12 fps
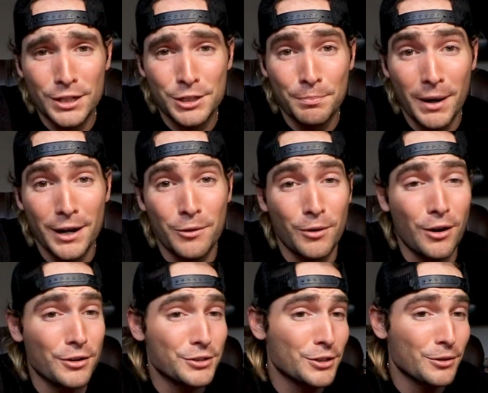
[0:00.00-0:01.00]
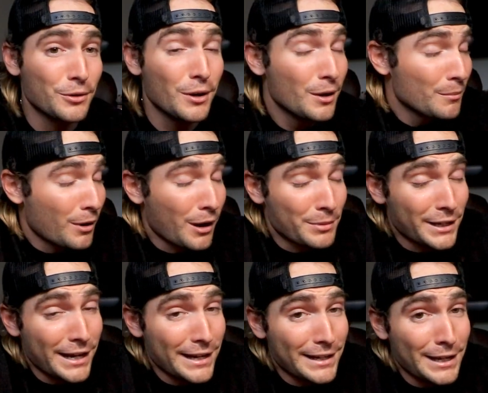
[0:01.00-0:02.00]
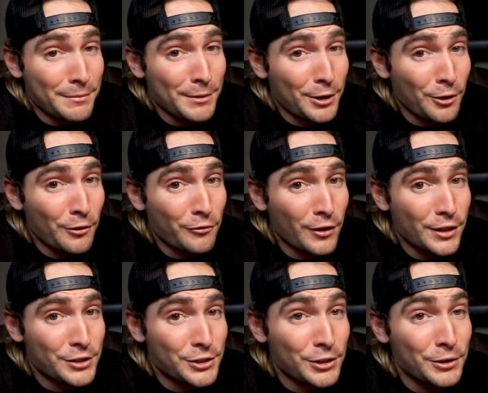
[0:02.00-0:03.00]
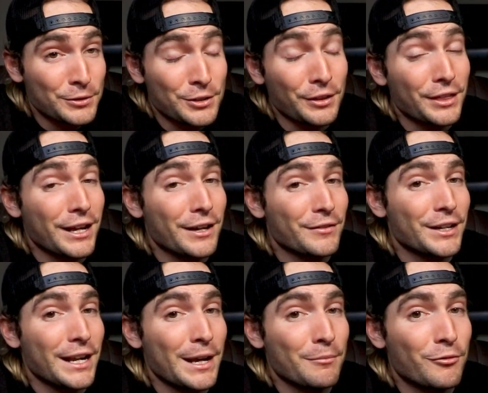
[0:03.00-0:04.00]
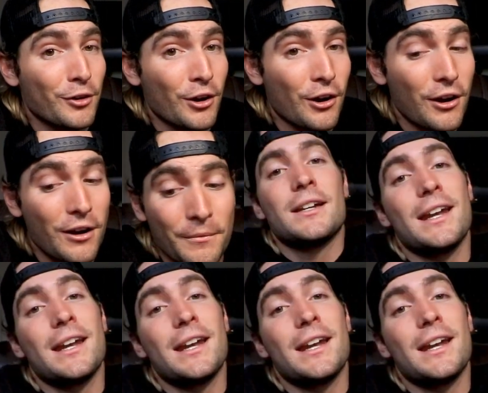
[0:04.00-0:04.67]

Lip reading: Spike? We're also probably getting him a girlfriend soon, so think of a name for her.